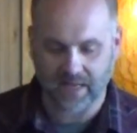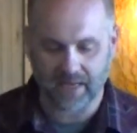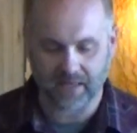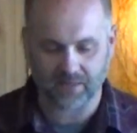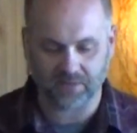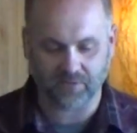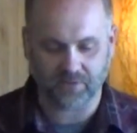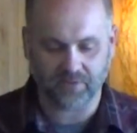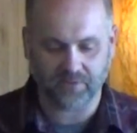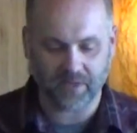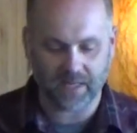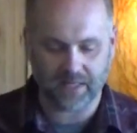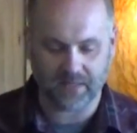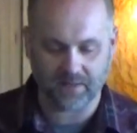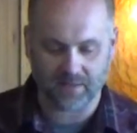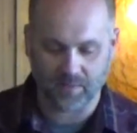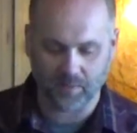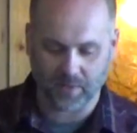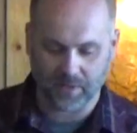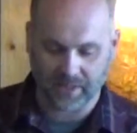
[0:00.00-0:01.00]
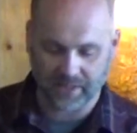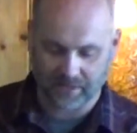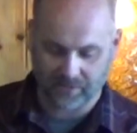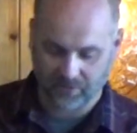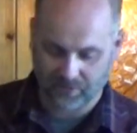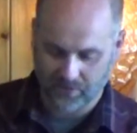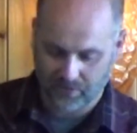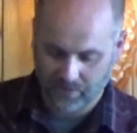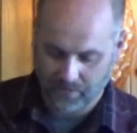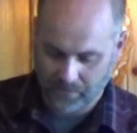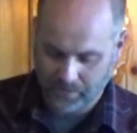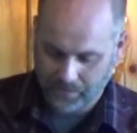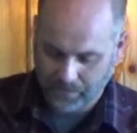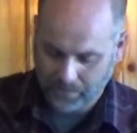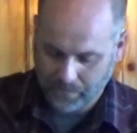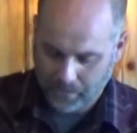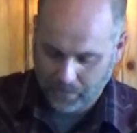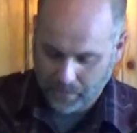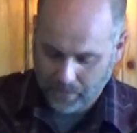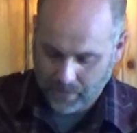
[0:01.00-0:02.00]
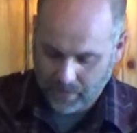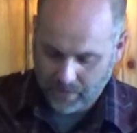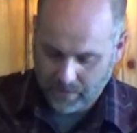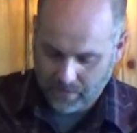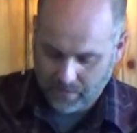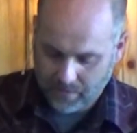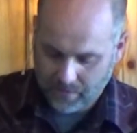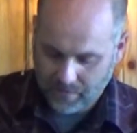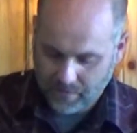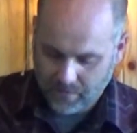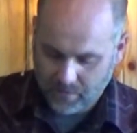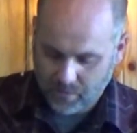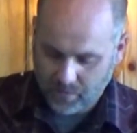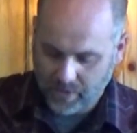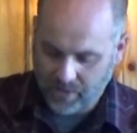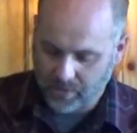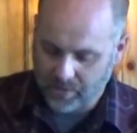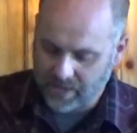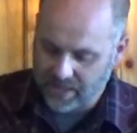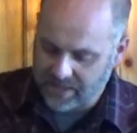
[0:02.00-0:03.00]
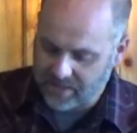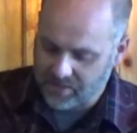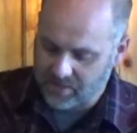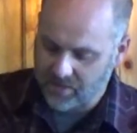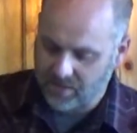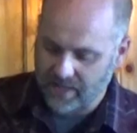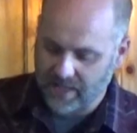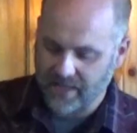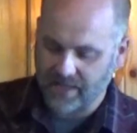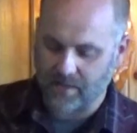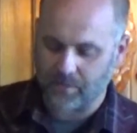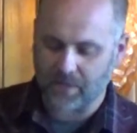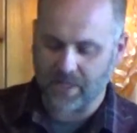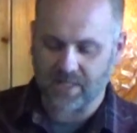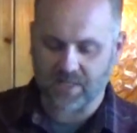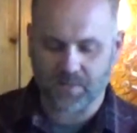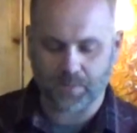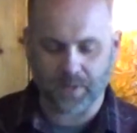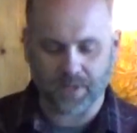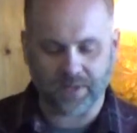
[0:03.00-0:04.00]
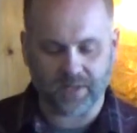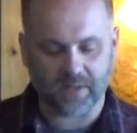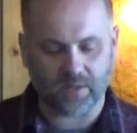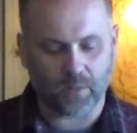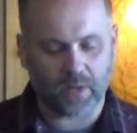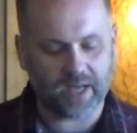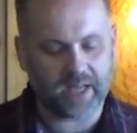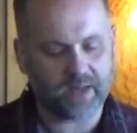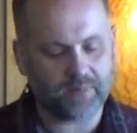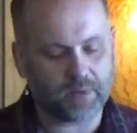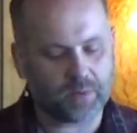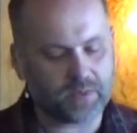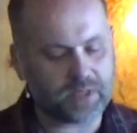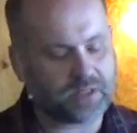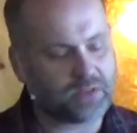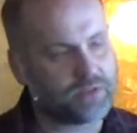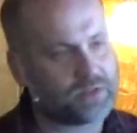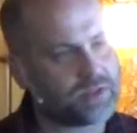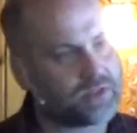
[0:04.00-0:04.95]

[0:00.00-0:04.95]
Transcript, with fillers: act of faith and belief. We don't need to do that in a mean-spirited way, but we do